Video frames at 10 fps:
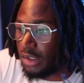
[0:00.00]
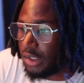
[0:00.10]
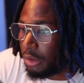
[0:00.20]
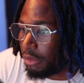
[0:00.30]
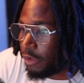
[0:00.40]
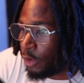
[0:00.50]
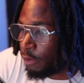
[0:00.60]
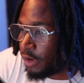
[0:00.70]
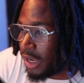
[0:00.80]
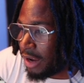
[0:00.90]
Damn, if I look
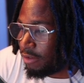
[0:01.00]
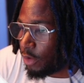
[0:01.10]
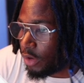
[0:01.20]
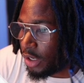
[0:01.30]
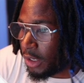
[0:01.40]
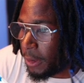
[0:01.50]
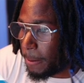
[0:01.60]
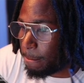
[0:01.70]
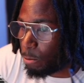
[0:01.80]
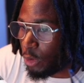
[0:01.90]
for the Avalon here,
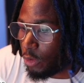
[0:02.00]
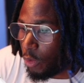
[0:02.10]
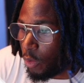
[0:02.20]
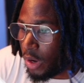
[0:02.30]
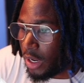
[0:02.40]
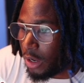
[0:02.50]
I don't know where that'll